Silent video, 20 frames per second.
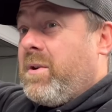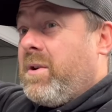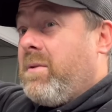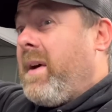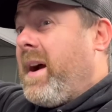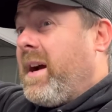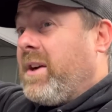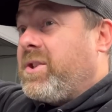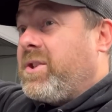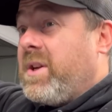who
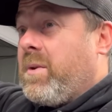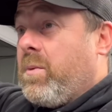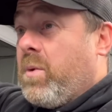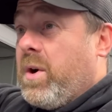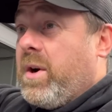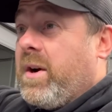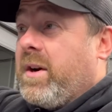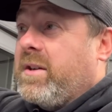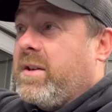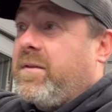actually
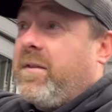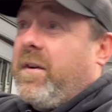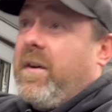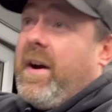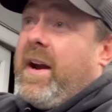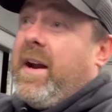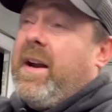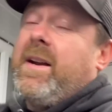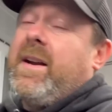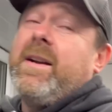works for
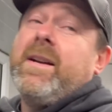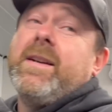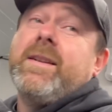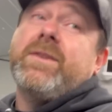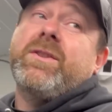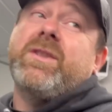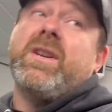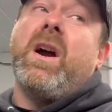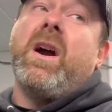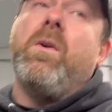it.
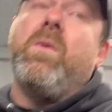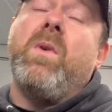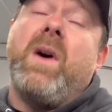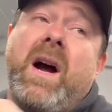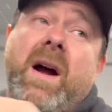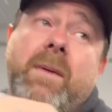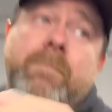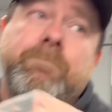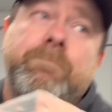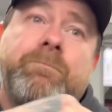So
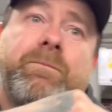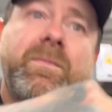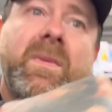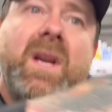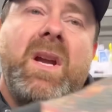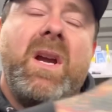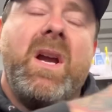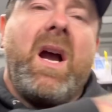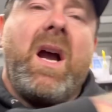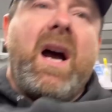
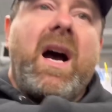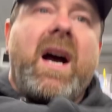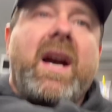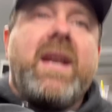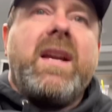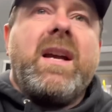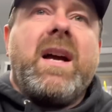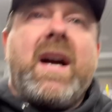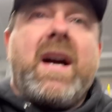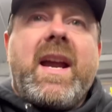
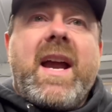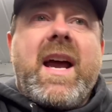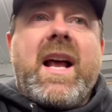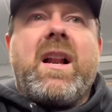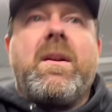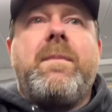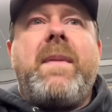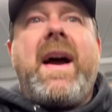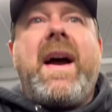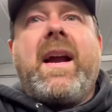I
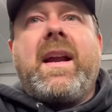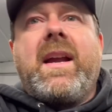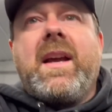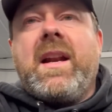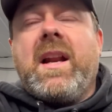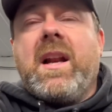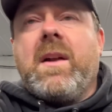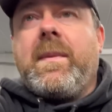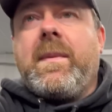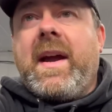held back a
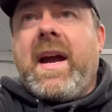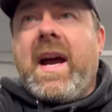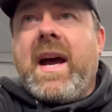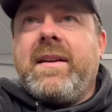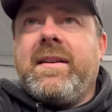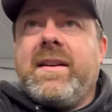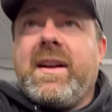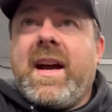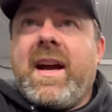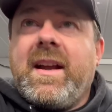little bit,
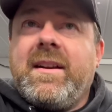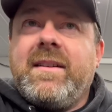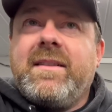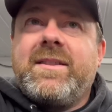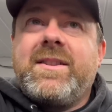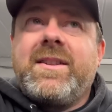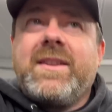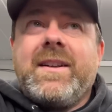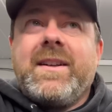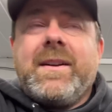and
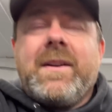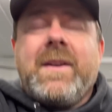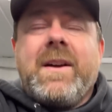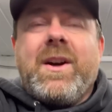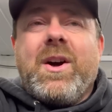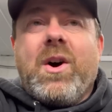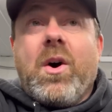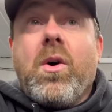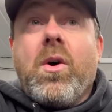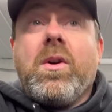
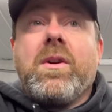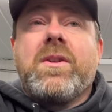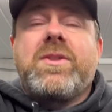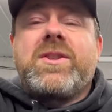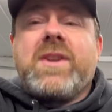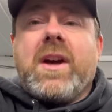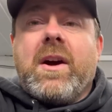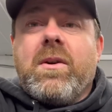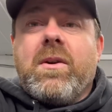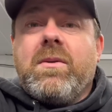
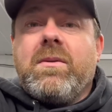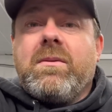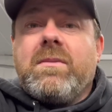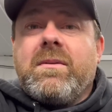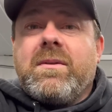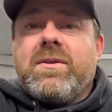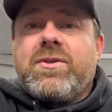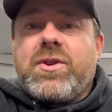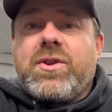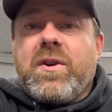also,
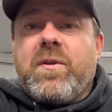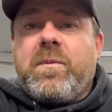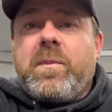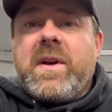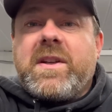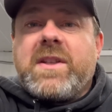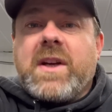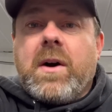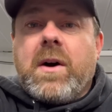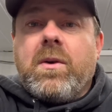truth be
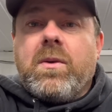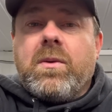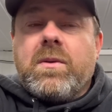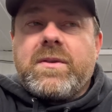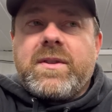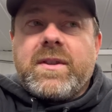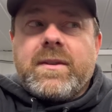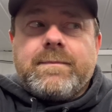told,